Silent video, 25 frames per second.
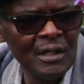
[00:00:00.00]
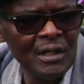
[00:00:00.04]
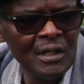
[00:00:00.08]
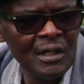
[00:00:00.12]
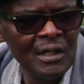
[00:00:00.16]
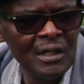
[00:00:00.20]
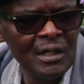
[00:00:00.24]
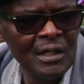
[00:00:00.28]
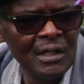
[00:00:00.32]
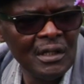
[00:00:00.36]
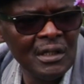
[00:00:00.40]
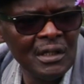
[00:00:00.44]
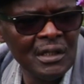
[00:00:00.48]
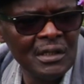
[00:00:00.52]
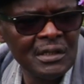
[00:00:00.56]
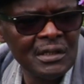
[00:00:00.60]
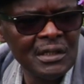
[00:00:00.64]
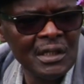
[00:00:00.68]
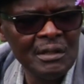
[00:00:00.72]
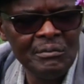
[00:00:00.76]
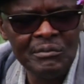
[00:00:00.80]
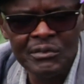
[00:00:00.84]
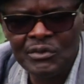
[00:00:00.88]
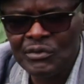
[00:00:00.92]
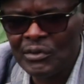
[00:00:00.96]
It
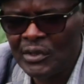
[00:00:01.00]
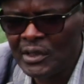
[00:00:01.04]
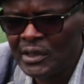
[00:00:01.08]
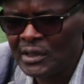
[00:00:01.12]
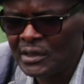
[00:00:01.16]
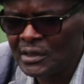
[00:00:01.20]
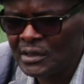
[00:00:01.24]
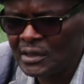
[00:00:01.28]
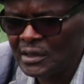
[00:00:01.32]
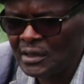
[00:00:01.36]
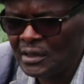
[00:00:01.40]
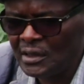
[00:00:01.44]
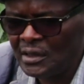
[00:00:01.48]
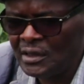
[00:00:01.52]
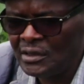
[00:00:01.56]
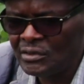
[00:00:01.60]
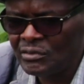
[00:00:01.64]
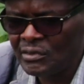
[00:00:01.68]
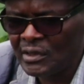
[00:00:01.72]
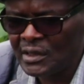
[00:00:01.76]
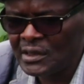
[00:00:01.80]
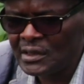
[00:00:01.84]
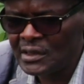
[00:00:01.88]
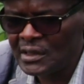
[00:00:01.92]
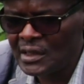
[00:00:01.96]
seems quite
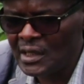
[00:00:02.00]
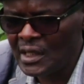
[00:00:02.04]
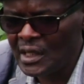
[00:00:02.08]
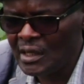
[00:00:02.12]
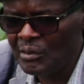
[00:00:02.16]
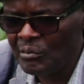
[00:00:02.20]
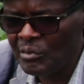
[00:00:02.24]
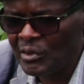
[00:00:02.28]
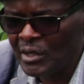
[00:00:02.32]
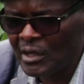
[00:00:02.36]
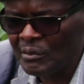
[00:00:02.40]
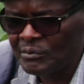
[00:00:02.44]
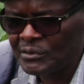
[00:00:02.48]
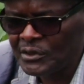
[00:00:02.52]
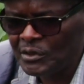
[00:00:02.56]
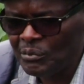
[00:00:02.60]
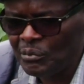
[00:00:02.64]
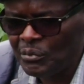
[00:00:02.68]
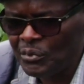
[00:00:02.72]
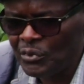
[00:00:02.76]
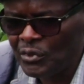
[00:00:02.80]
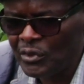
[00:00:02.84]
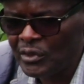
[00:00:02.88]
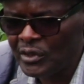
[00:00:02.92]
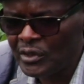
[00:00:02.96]
interesting and perhaps
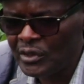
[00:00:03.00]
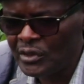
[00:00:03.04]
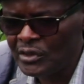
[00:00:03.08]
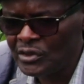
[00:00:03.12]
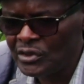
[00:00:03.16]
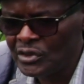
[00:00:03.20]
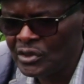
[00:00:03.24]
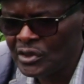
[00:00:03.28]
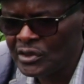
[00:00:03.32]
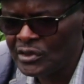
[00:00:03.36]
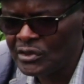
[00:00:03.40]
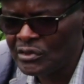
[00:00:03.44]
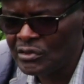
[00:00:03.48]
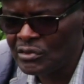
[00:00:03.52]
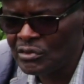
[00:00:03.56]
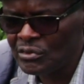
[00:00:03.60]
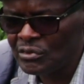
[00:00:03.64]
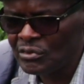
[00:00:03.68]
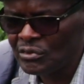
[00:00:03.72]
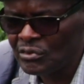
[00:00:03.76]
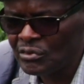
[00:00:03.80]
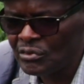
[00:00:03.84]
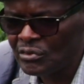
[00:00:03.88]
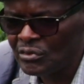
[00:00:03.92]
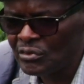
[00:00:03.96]
important just
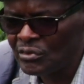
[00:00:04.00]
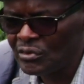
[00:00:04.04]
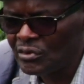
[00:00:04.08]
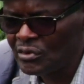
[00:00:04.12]
to,